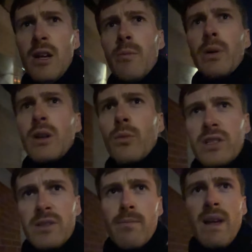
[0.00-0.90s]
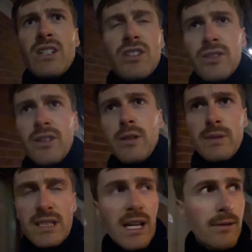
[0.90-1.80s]
but it wasn't mentioned that it
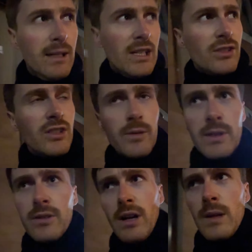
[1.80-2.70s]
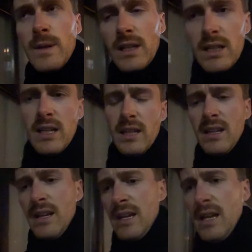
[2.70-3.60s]
was a gay relationship. You know what I mean?
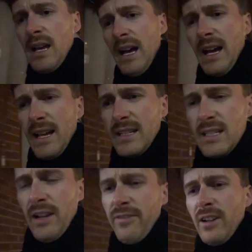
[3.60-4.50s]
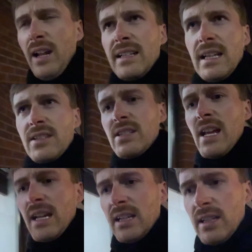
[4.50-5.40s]
And I feel like that's
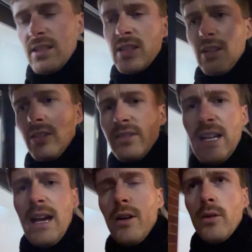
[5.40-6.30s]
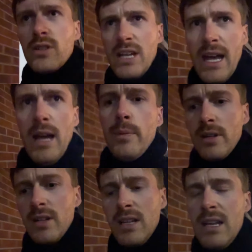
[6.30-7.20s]
taken until now to
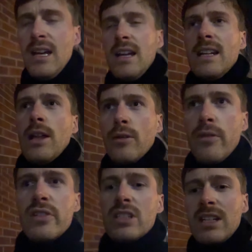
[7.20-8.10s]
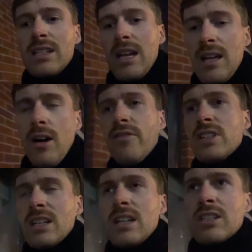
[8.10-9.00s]
happen. Now, there obviously
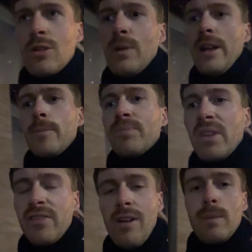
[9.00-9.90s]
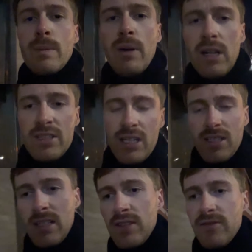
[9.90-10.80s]
is some like family politics
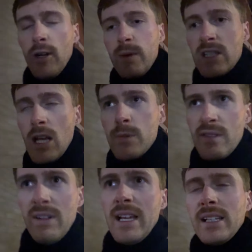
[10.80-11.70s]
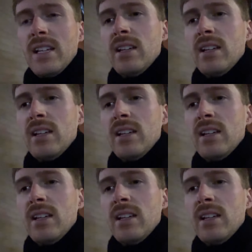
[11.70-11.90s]
in this film in terms of like